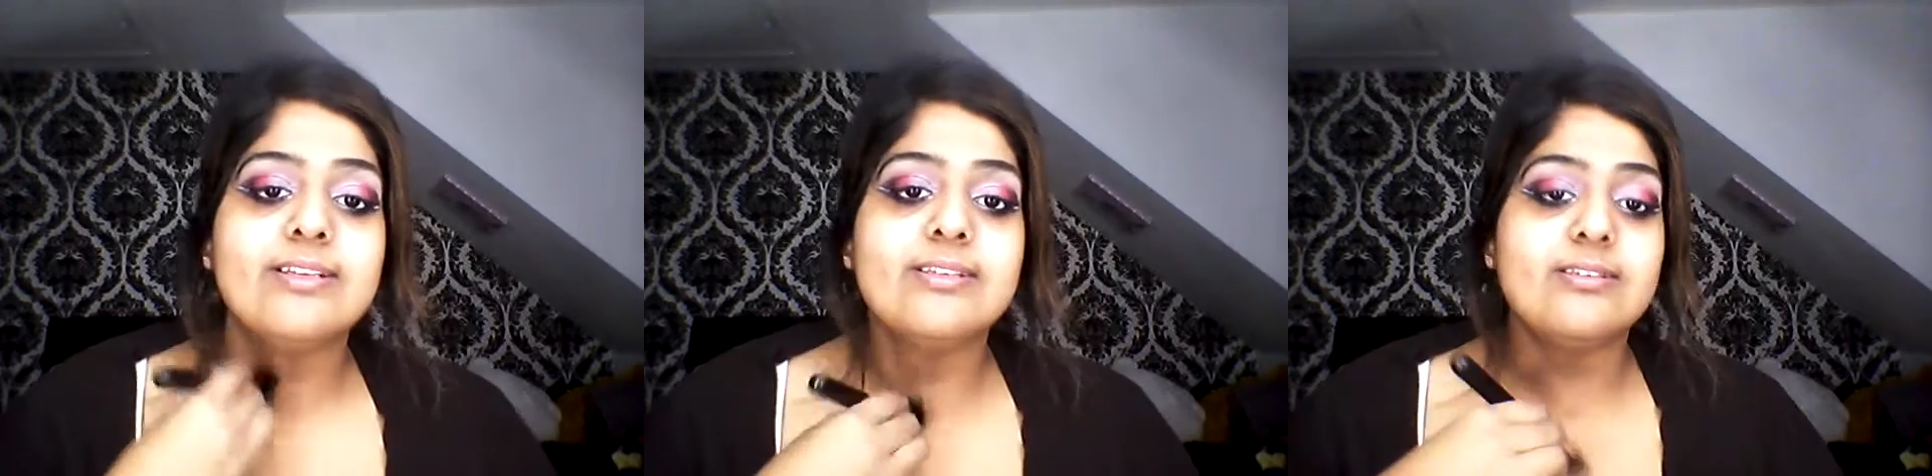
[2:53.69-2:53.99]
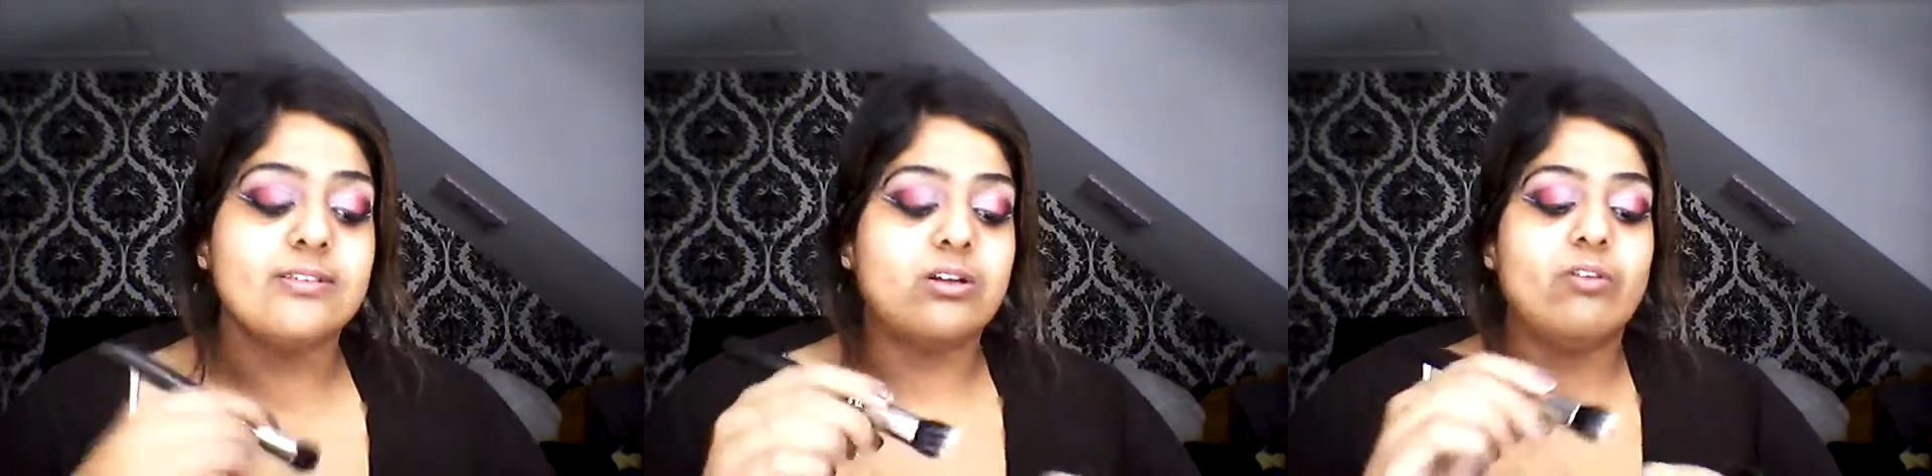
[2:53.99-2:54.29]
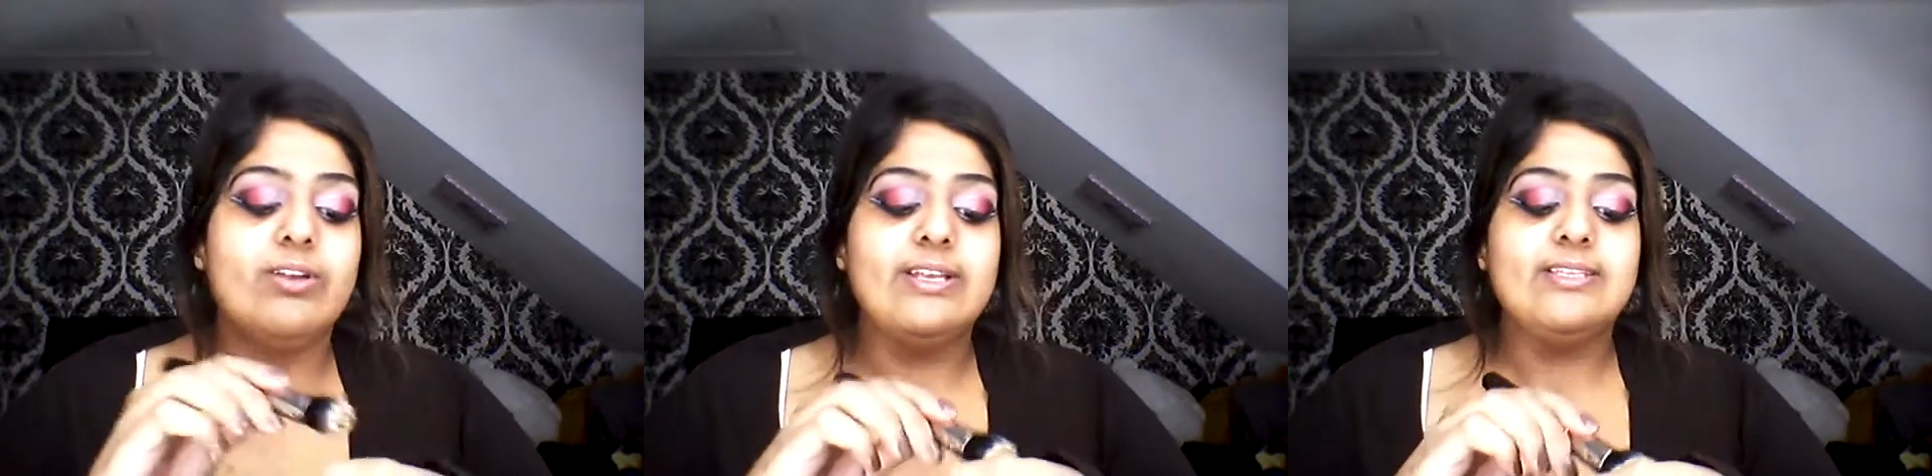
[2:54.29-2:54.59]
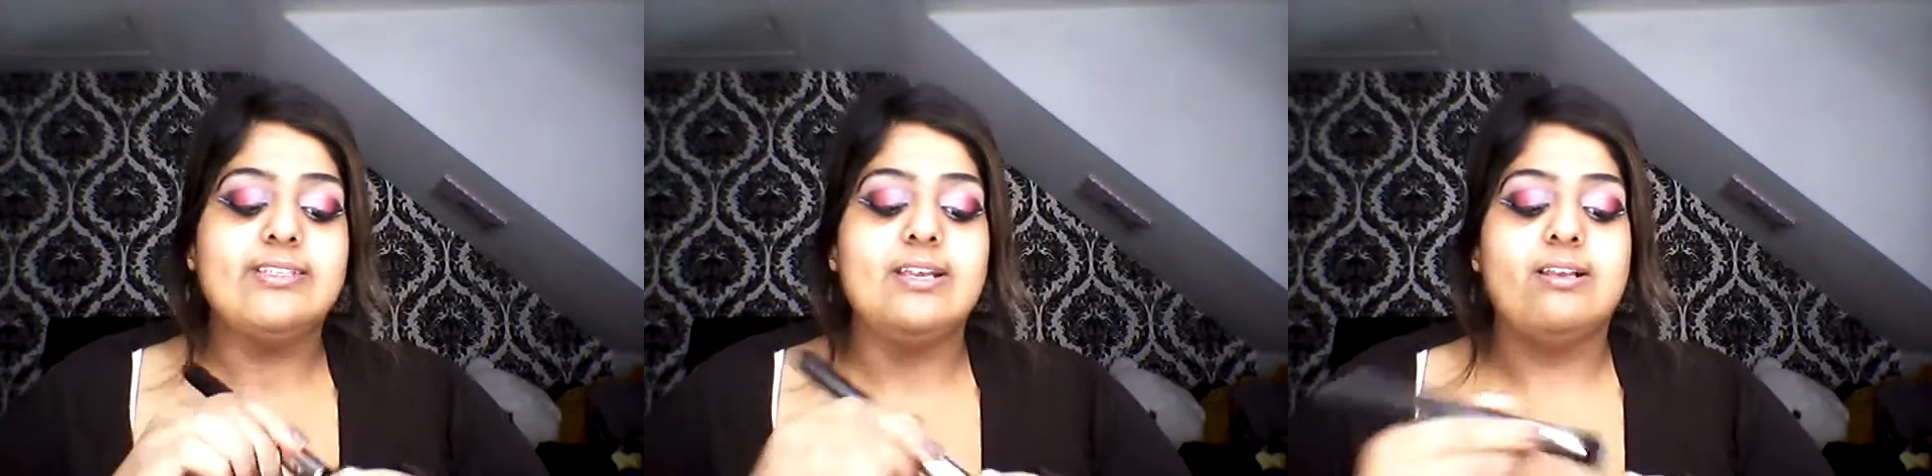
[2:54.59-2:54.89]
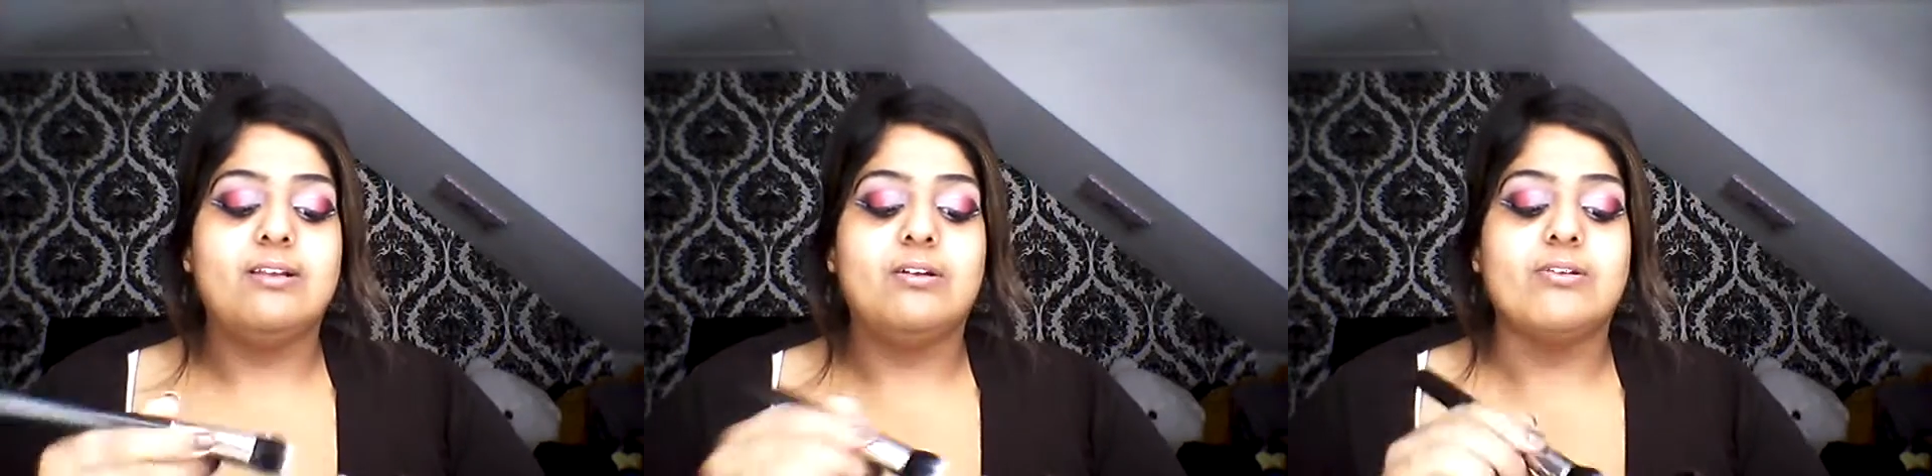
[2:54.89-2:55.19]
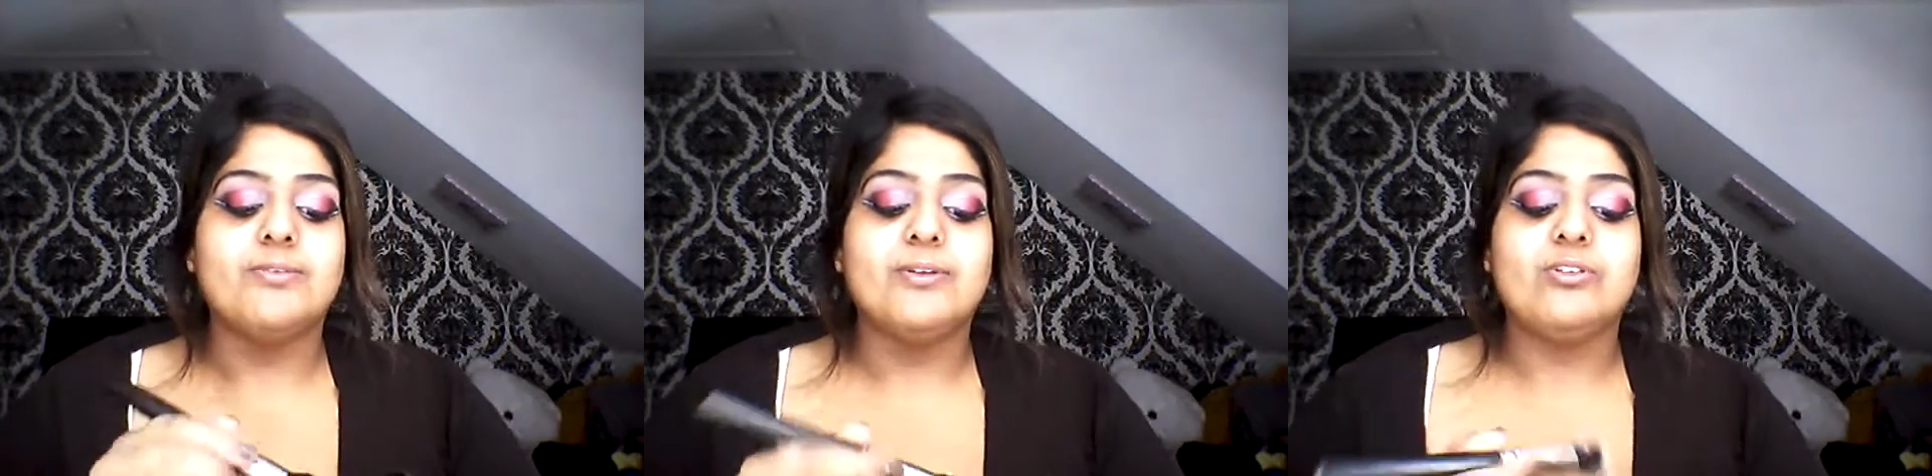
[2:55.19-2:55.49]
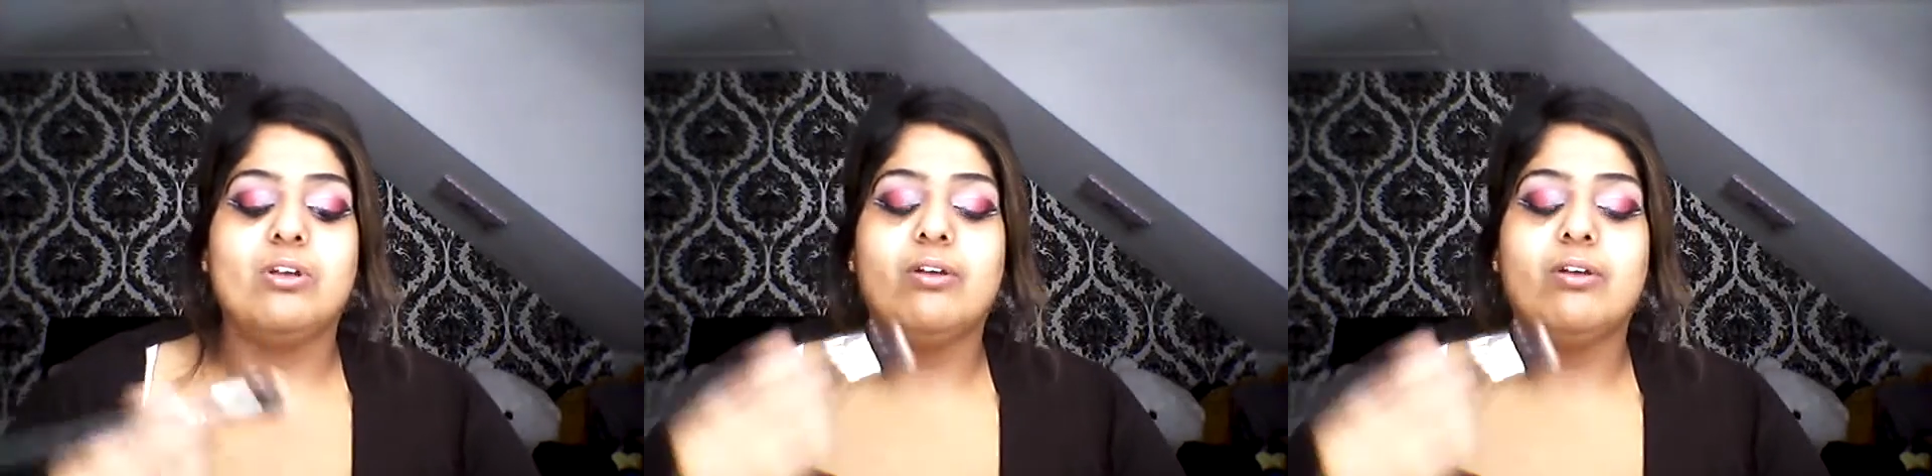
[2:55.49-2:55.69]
this is currently still on special